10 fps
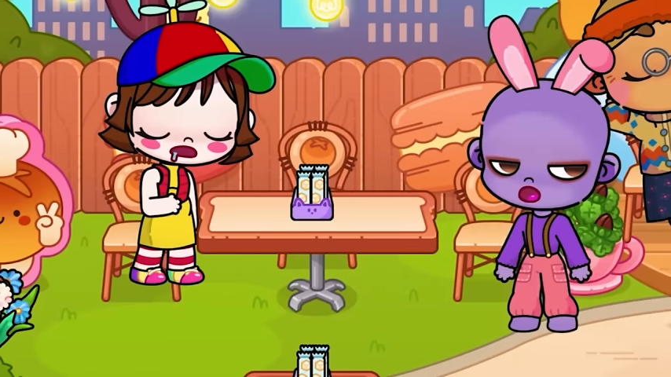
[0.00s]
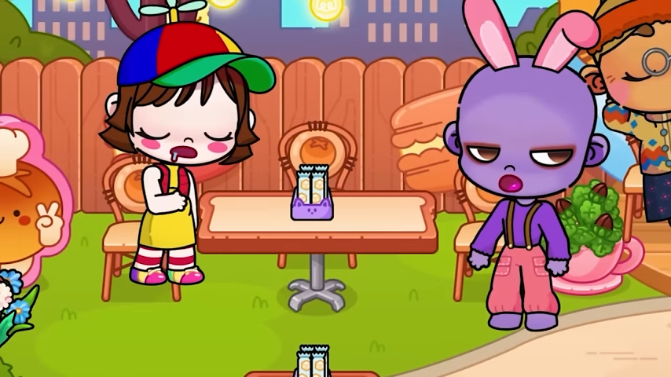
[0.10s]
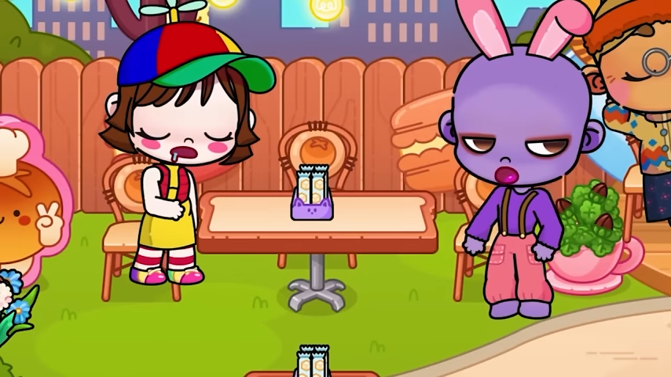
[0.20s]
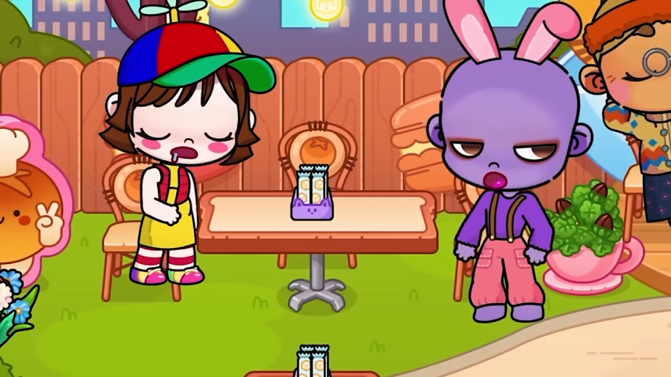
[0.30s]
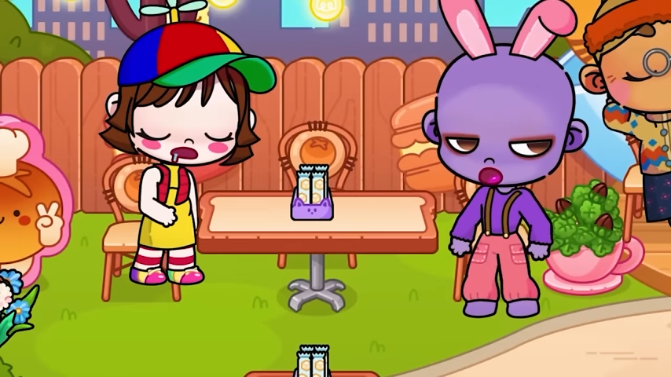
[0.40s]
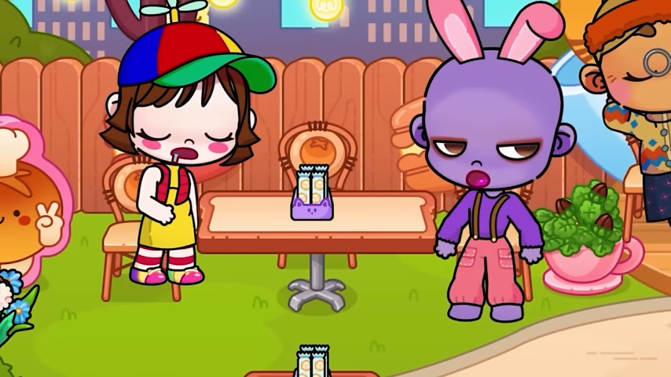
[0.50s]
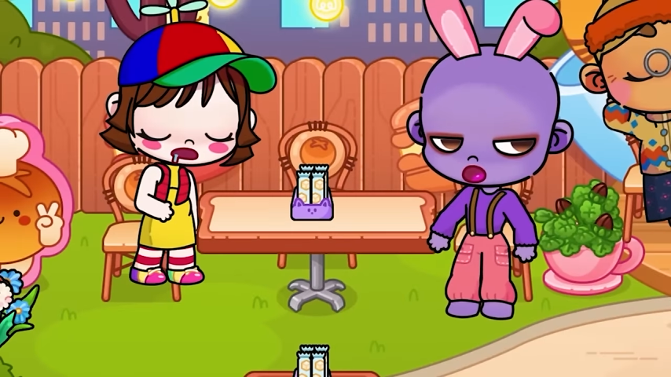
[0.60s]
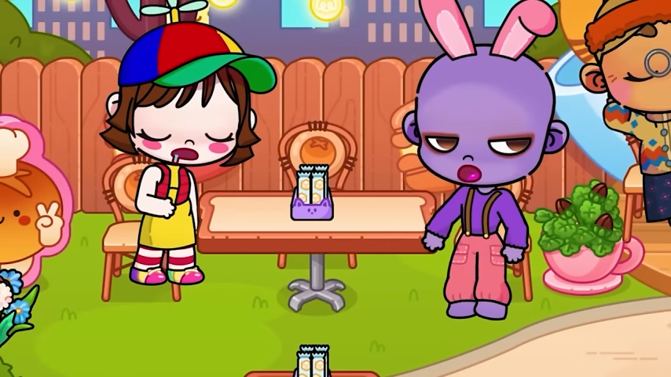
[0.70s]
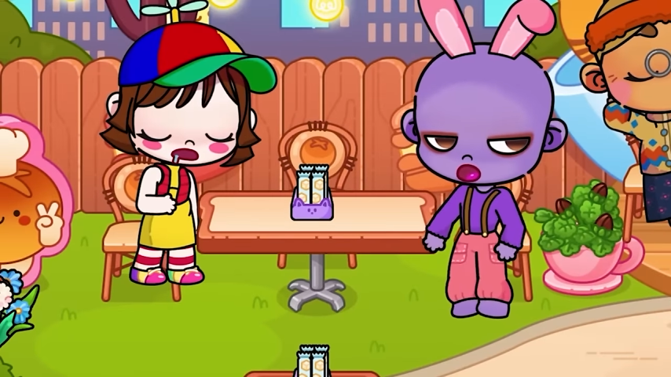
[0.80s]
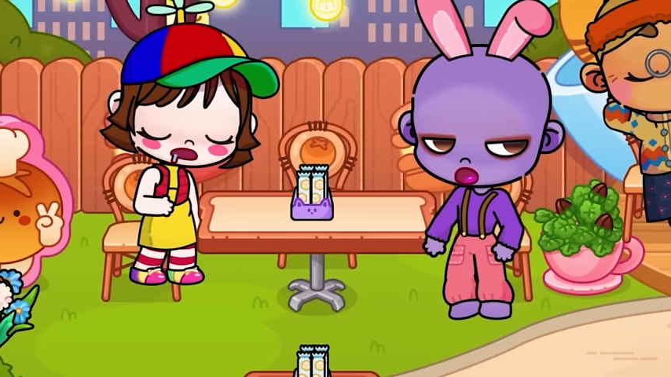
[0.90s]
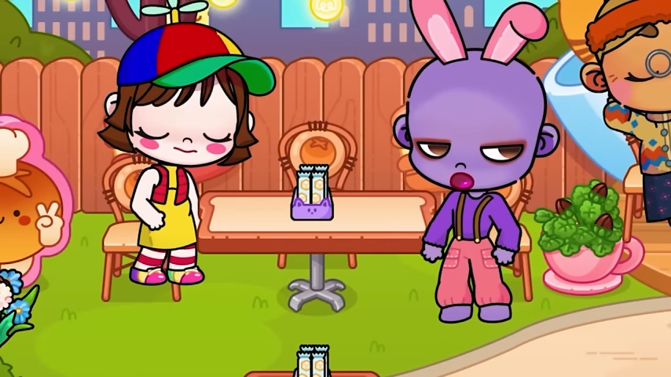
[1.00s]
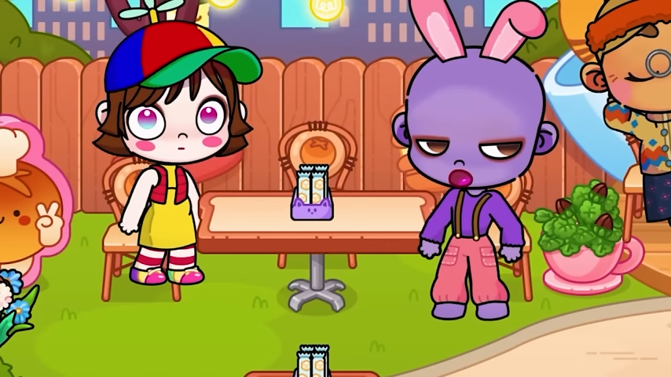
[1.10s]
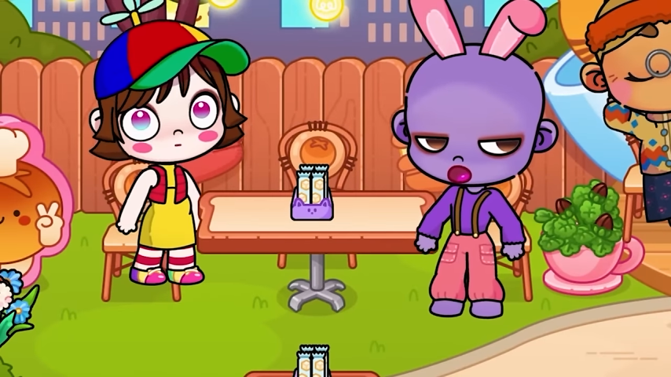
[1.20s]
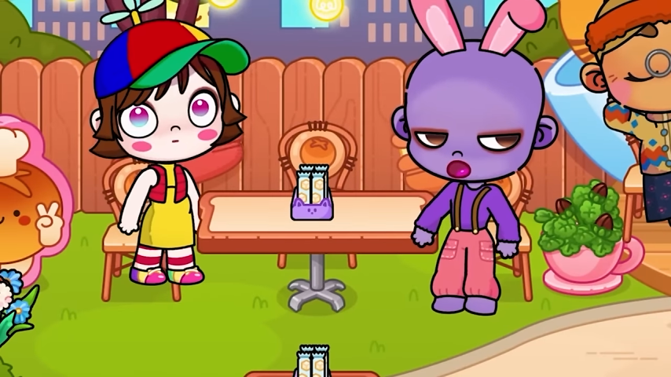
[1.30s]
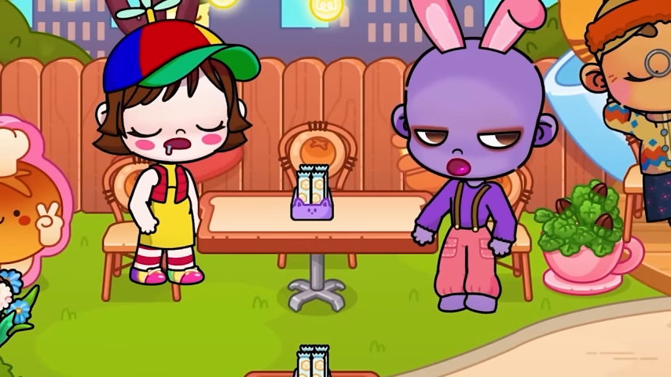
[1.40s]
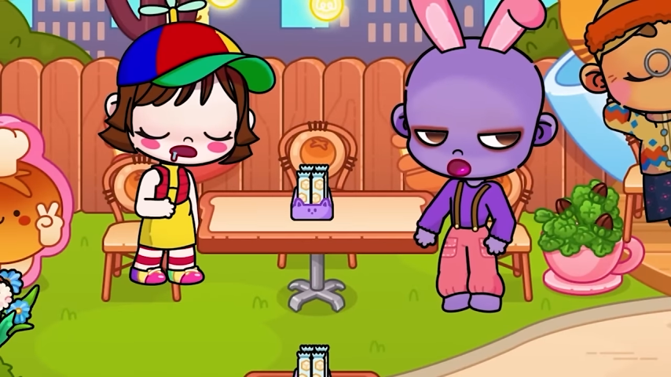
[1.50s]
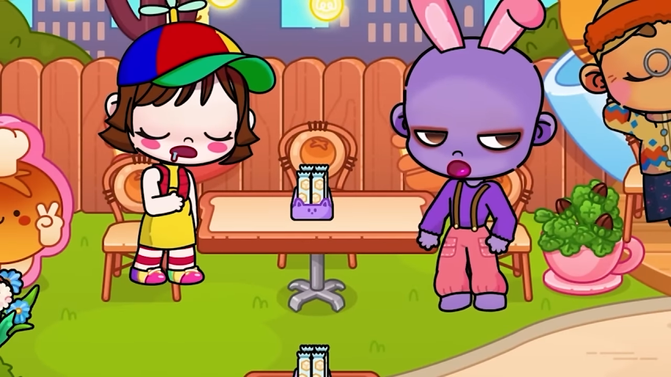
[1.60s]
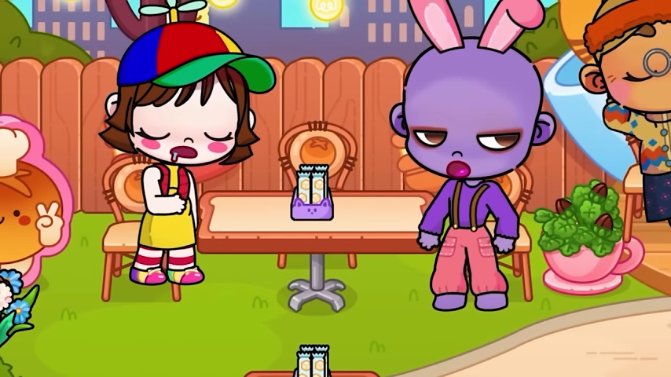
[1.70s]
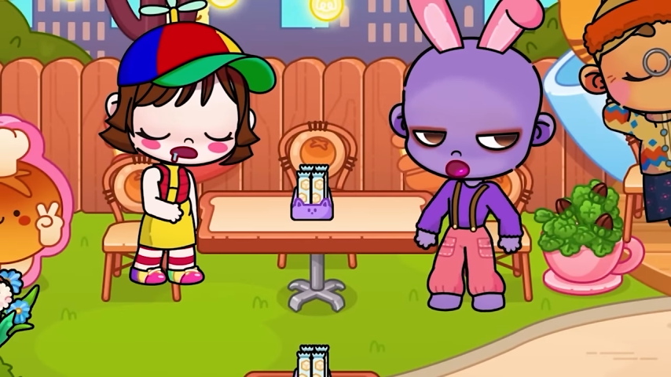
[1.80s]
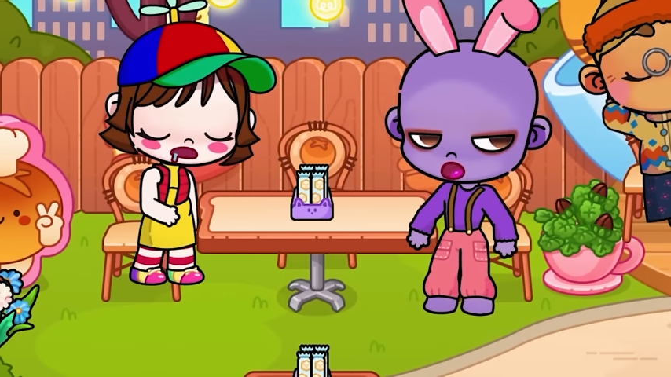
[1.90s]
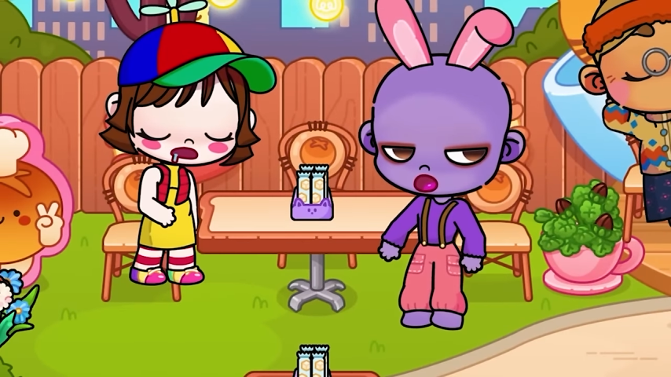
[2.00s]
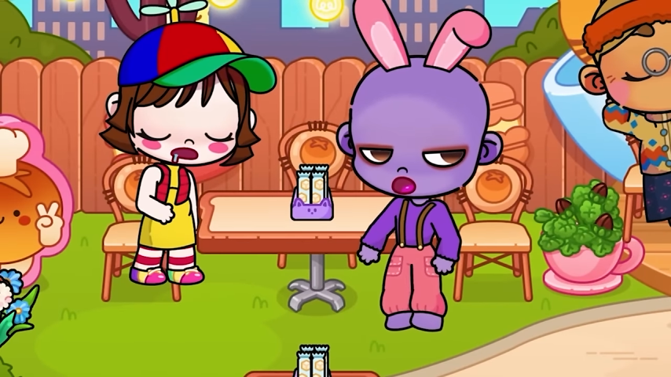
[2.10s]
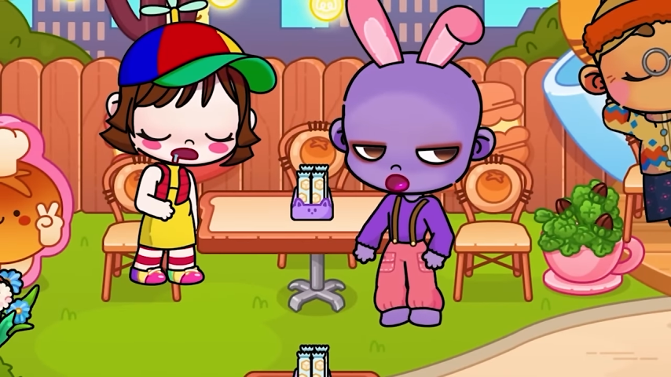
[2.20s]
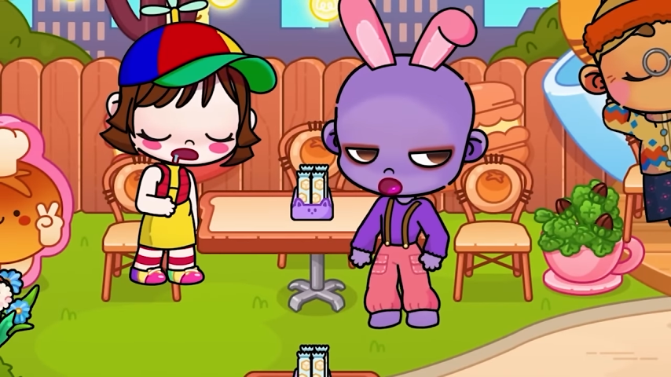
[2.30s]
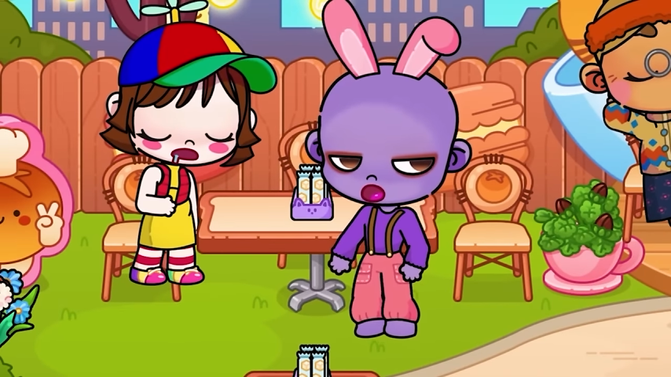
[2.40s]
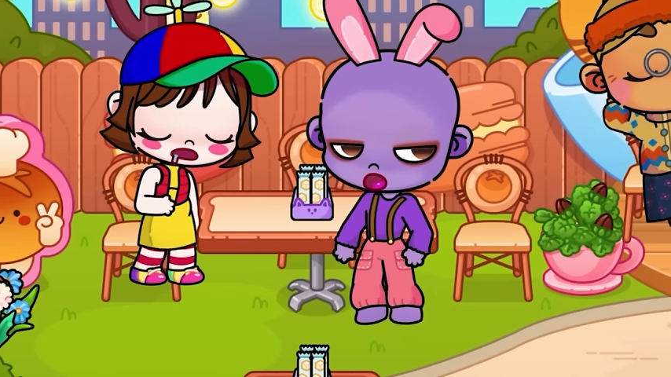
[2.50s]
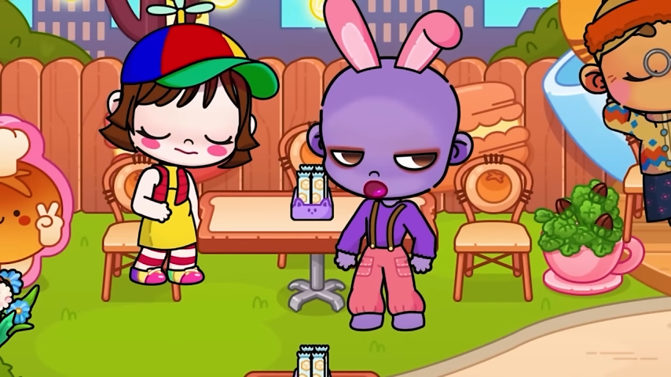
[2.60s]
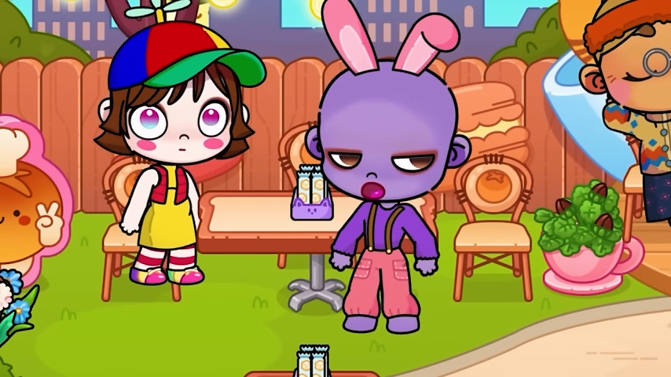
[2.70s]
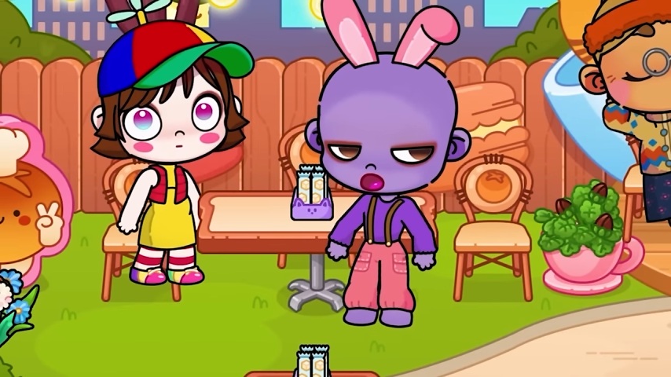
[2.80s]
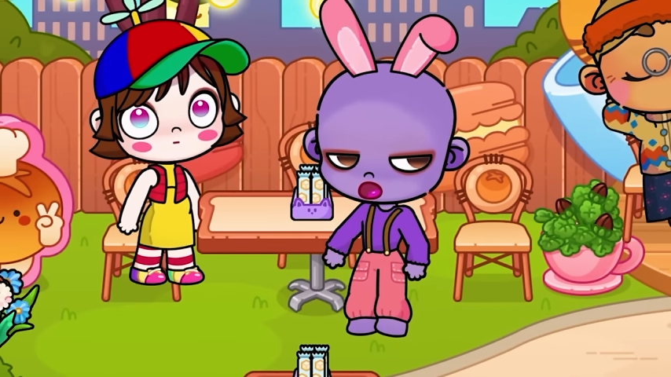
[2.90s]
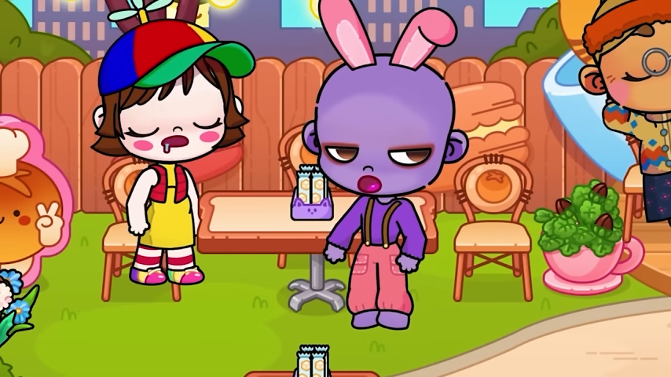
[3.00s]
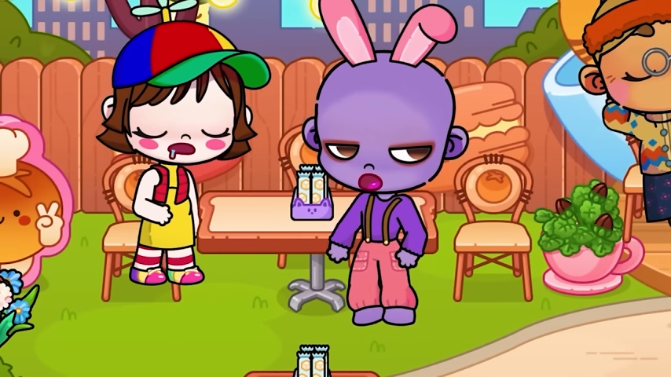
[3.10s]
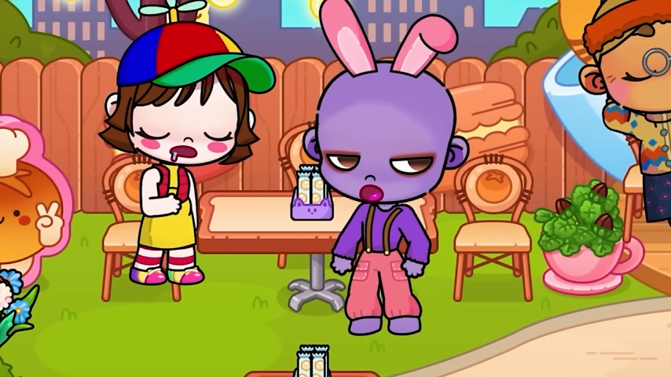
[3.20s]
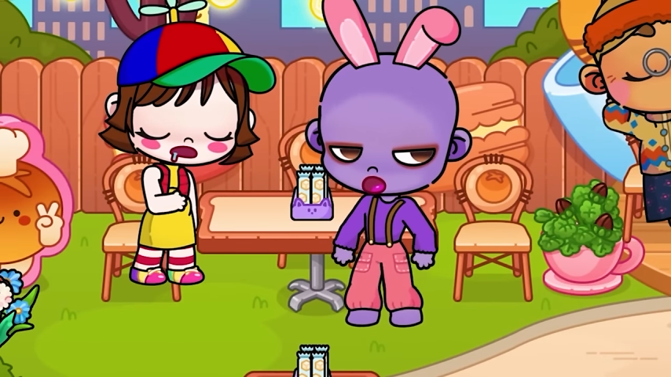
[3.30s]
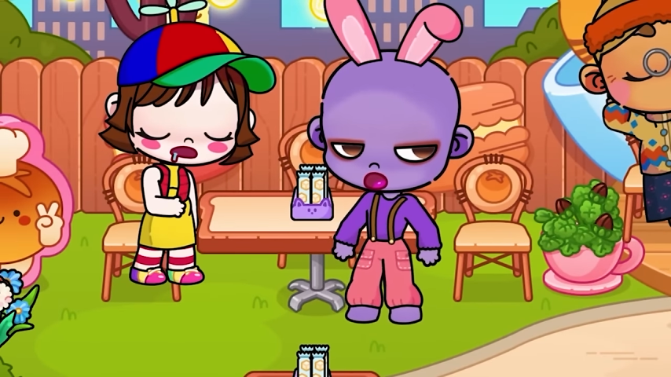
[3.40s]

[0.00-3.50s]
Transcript: (no speaker visible)